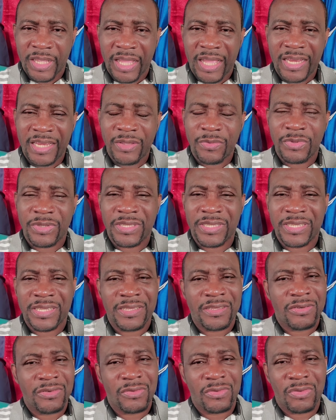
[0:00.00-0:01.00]
and he would say,
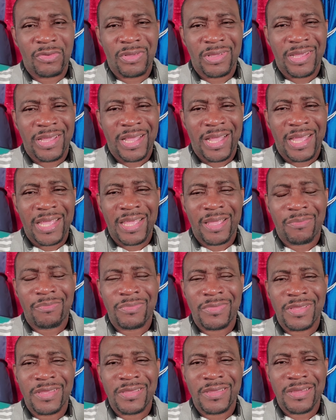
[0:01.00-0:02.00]
you know, I
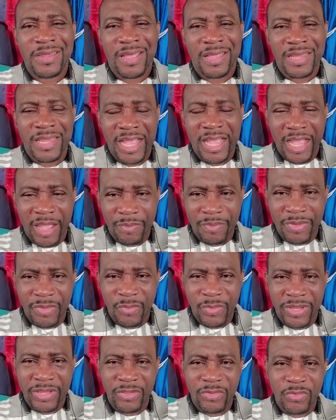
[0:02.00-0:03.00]
am not happy
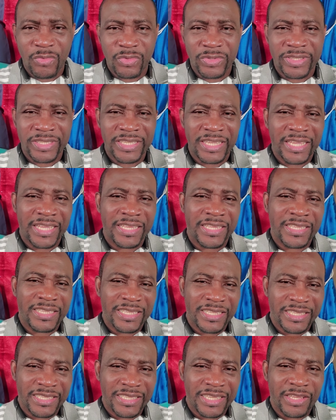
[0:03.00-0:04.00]
when you say
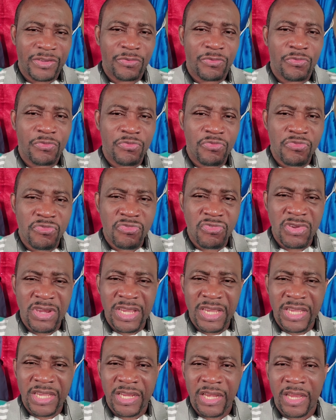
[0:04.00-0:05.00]
this. It
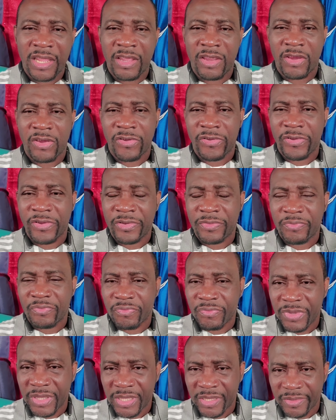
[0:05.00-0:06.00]
really hurt
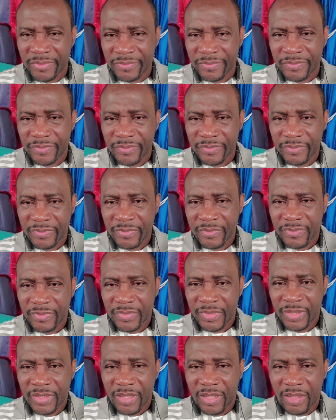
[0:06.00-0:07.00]
me.
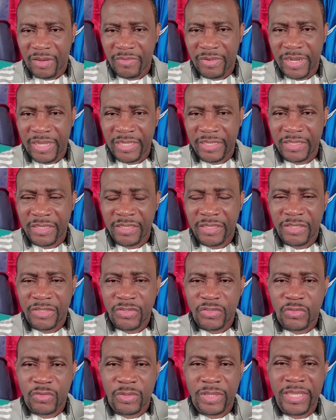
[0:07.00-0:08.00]
All right.
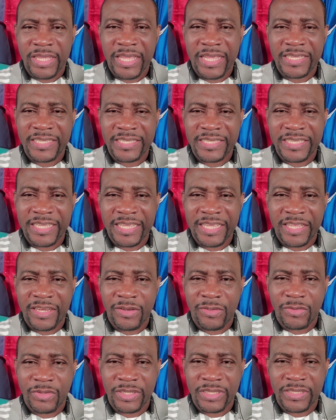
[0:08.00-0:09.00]
So he has taken
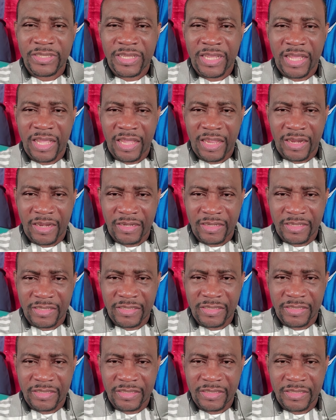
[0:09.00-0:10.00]
out his heart.
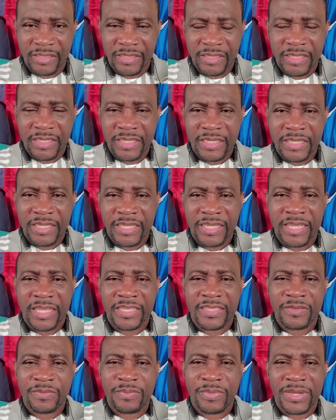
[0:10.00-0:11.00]
He
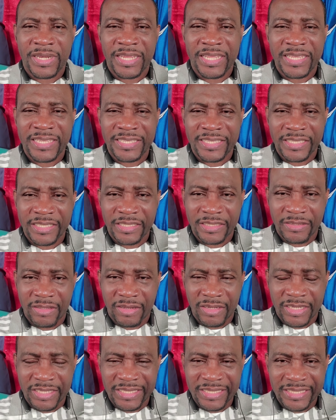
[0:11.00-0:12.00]
has placed it on
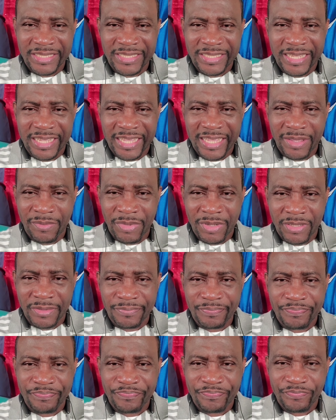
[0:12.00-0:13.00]
the table.
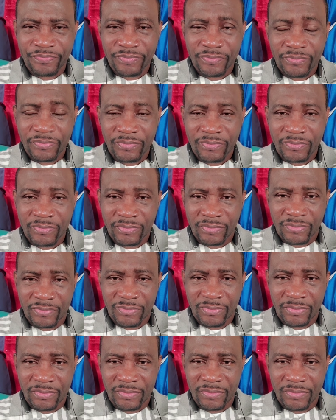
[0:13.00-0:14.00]
Mm
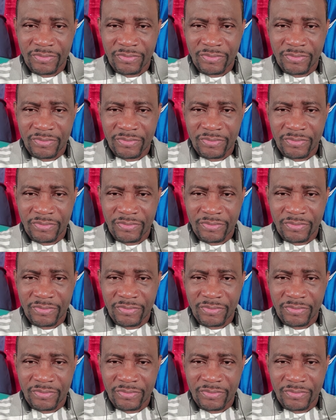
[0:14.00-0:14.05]
-hmm.